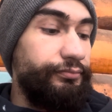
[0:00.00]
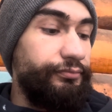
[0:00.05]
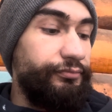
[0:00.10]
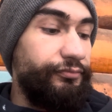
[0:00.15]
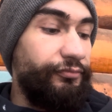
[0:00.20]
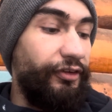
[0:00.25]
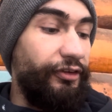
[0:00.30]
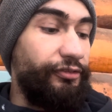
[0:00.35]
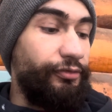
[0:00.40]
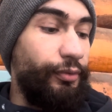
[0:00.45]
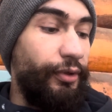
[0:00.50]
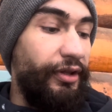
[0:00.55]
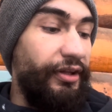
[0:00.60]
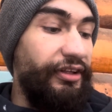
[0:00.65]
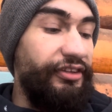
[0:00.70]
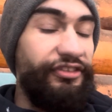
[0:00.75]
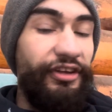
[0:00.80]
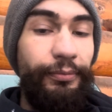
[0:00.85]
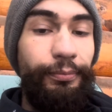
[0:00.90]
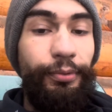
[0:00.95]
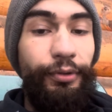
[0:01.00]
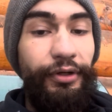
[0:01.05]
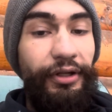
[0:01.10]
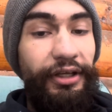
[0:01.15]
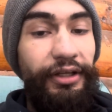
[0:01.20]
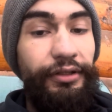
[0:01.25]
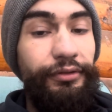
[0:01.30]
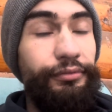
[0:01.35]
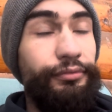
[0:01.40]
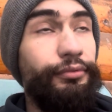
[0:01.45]
First one of these I put
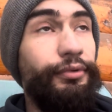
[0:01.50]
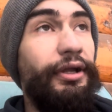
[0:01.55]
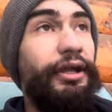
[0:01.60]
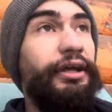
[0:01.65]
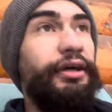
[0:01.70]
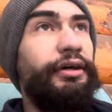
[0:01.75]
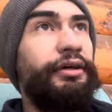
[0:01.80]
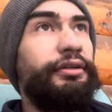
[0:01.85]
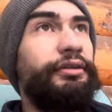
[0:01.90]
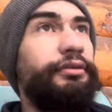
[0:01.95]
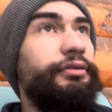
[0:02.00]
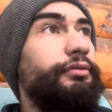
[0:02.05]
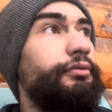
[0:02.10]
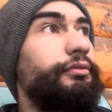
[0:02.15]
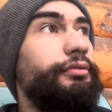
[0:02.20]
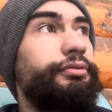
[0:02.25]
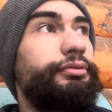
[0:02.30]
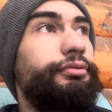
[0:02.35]
in ran,